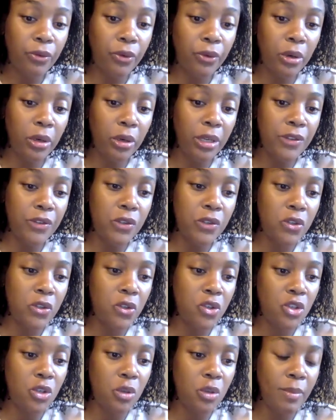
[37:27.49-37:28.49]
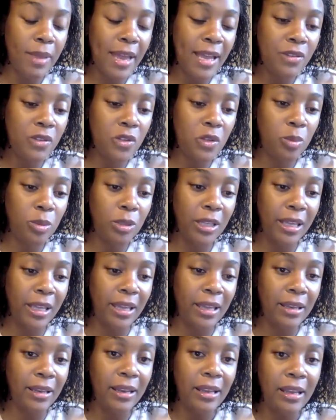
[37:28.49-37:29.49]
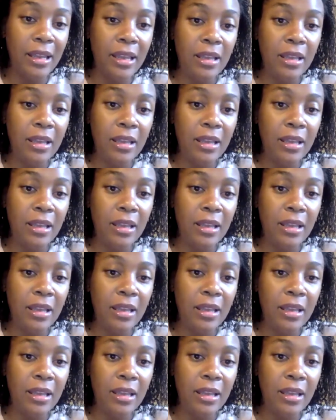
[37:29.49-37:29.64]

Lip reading: for institutional master plan,